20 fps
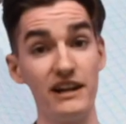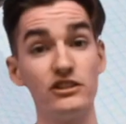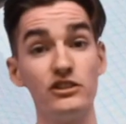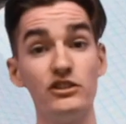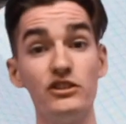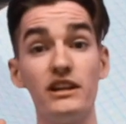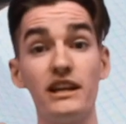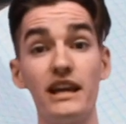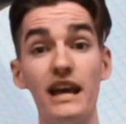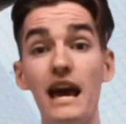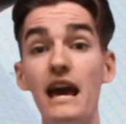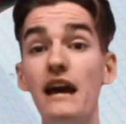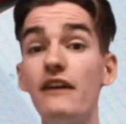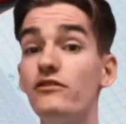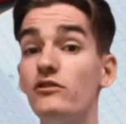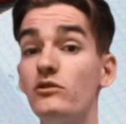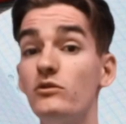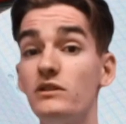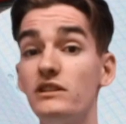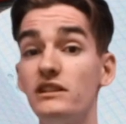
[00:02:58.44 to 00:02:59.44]
sure you're
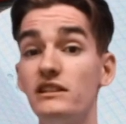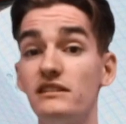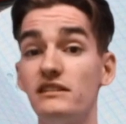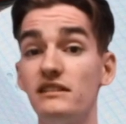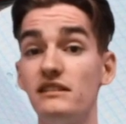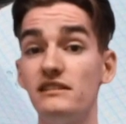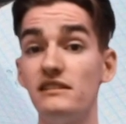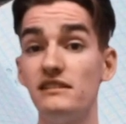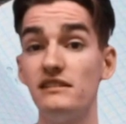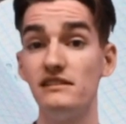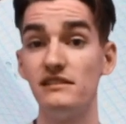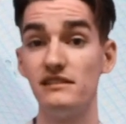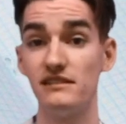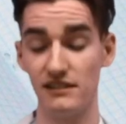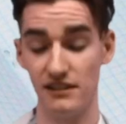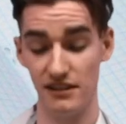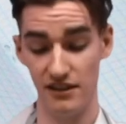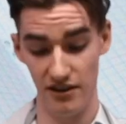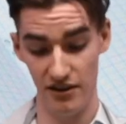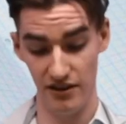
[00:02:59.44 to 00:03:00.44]
careful with the scissors,
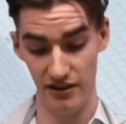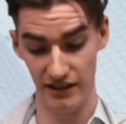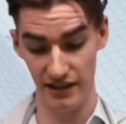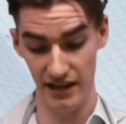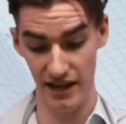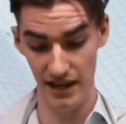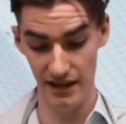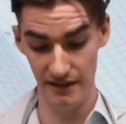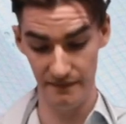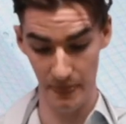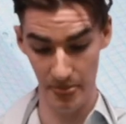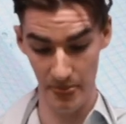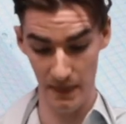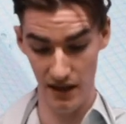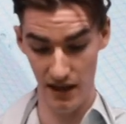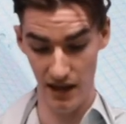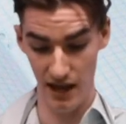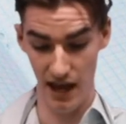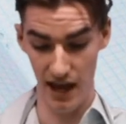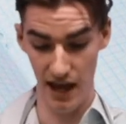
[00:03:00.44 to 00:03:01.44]
okay?
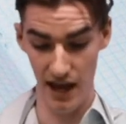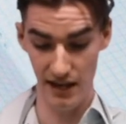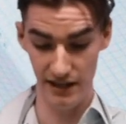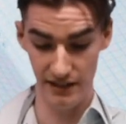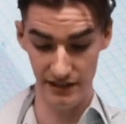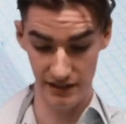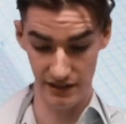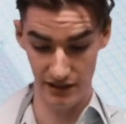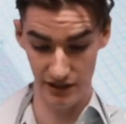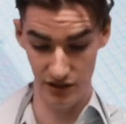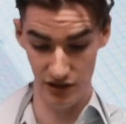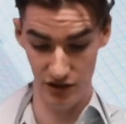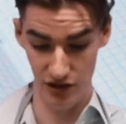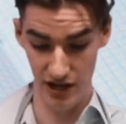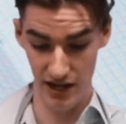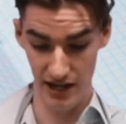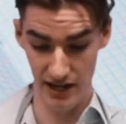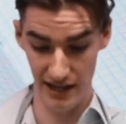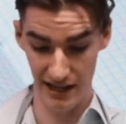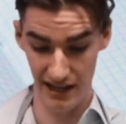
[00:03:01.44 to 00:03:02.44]
And you
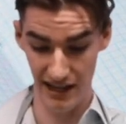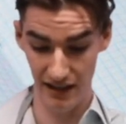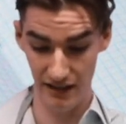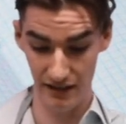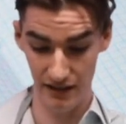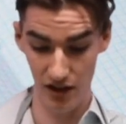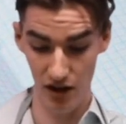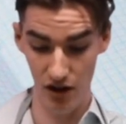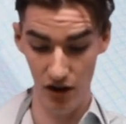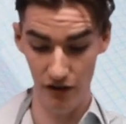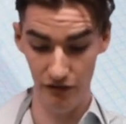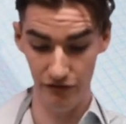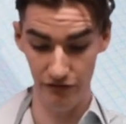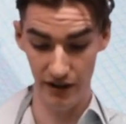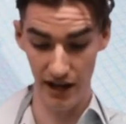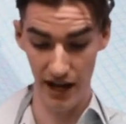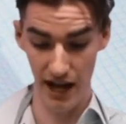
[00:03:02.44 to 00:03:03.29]
need to cut off